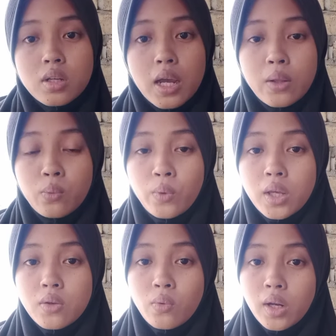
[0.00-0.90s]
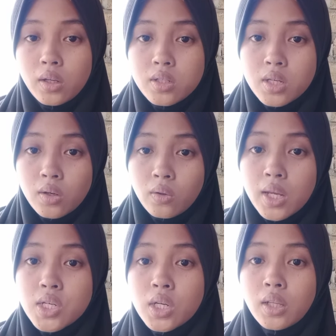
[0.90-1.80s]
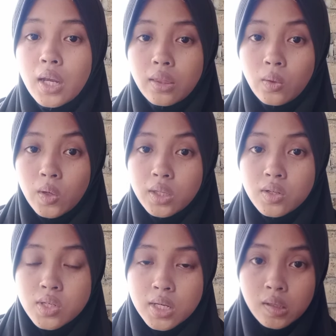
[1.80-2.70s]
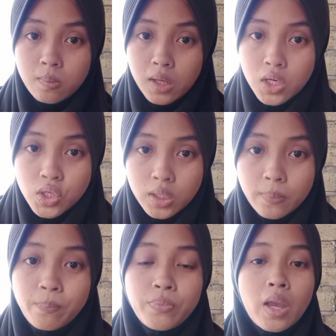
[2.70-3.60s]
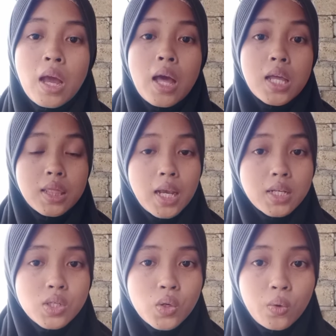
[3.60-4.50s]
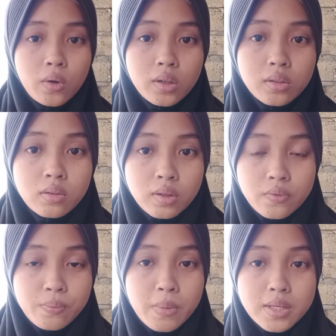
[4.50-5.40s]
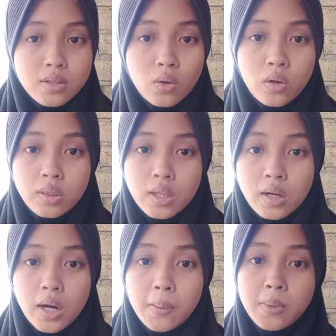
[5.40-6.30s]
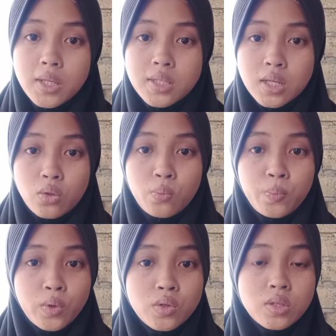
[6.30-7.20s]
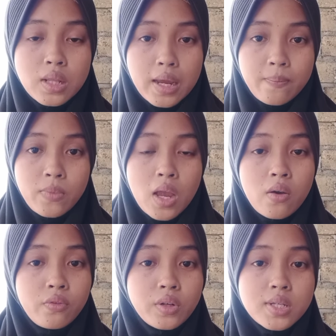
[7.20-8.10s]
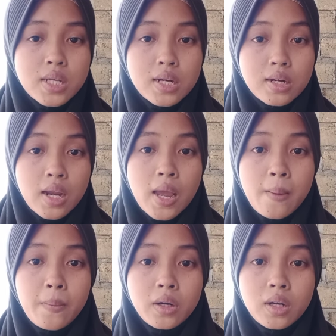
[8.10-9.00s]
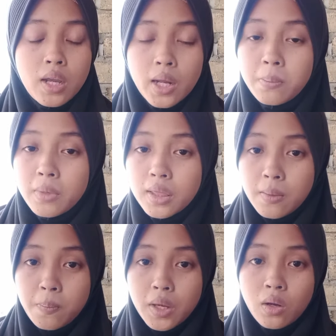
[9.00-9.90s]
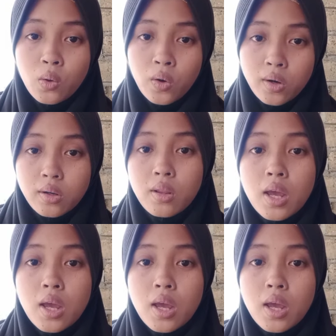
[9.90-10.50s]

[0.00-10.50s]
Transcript: and weak water circulation and greater sedimentation. Next, coral reef based on their ability to produce lime. First is hermatipic coral.